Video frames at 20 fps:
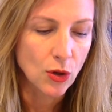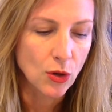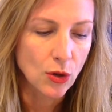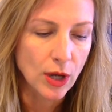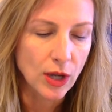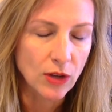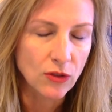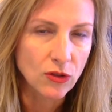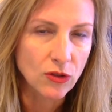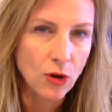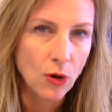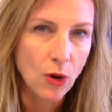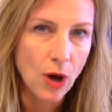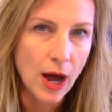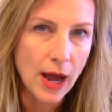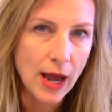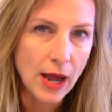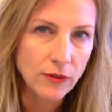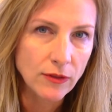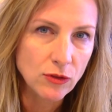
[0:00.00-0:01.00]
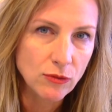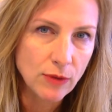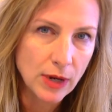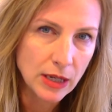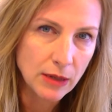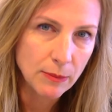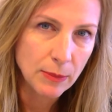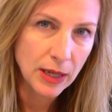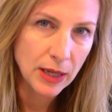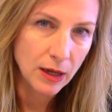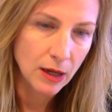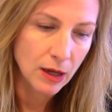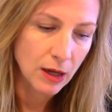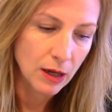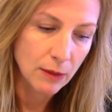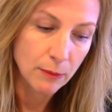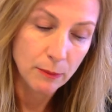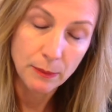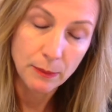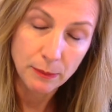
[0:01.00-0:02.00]
Okay, so I have to write
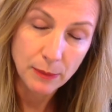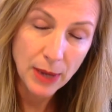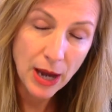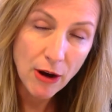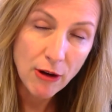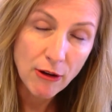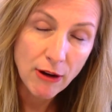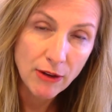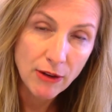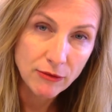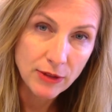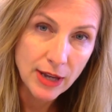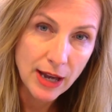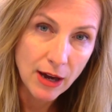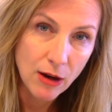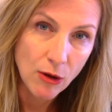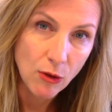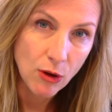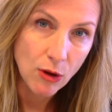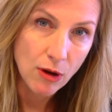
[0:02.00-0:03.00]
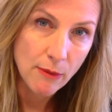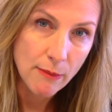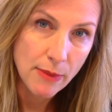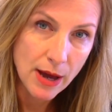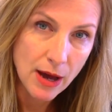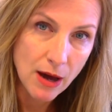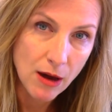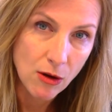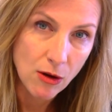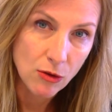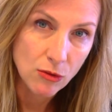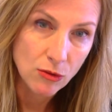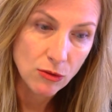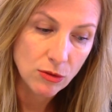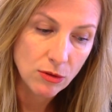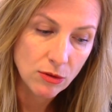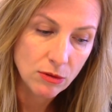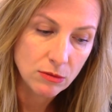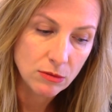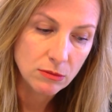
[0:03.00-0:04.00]
a paragraph now about
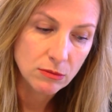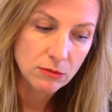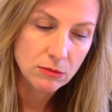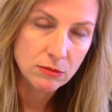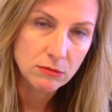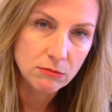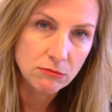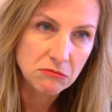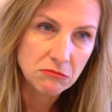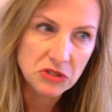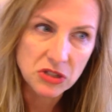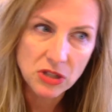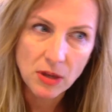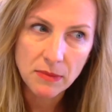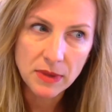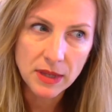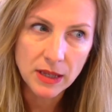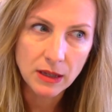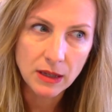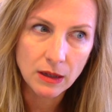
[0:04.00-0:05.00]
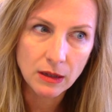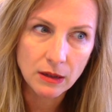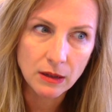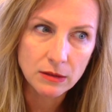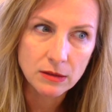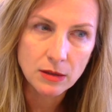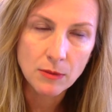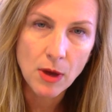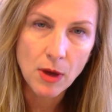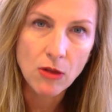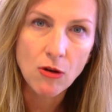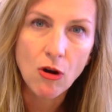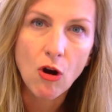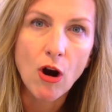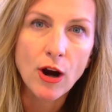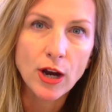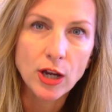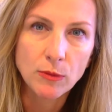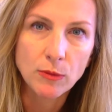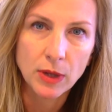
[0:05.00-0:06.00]
some other
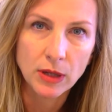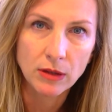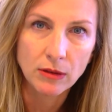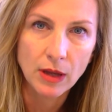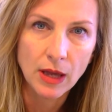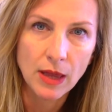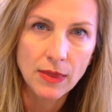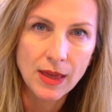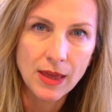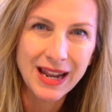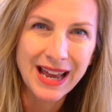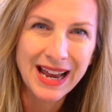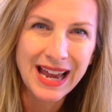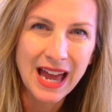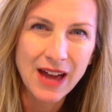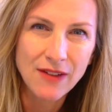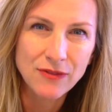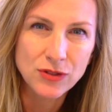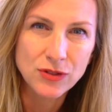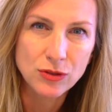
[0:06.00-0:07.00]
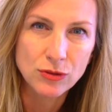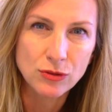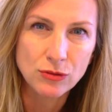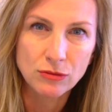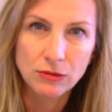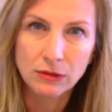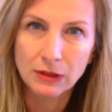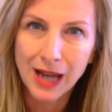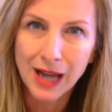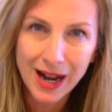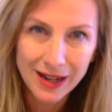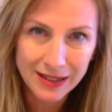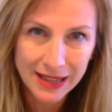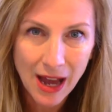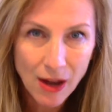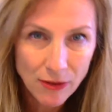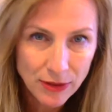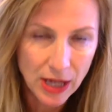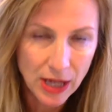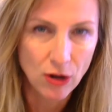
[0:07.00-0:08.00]
argument, and then I have to knock
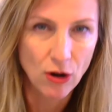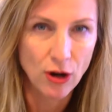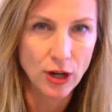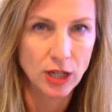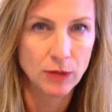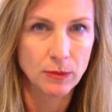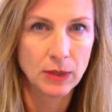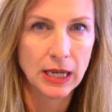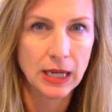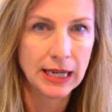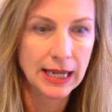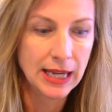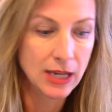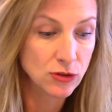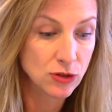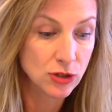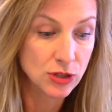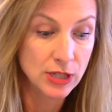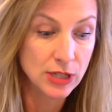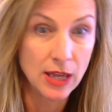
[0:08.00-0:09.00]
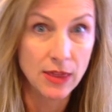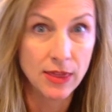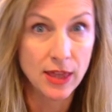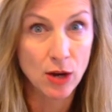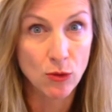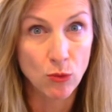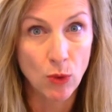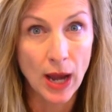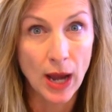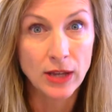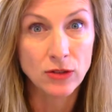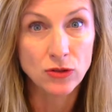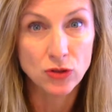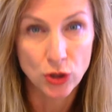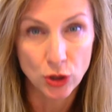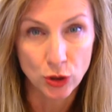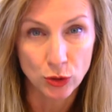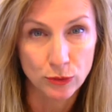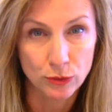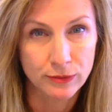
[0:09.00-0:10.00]
down that argument. I can't just say they're right
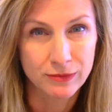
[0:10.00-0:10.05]
too.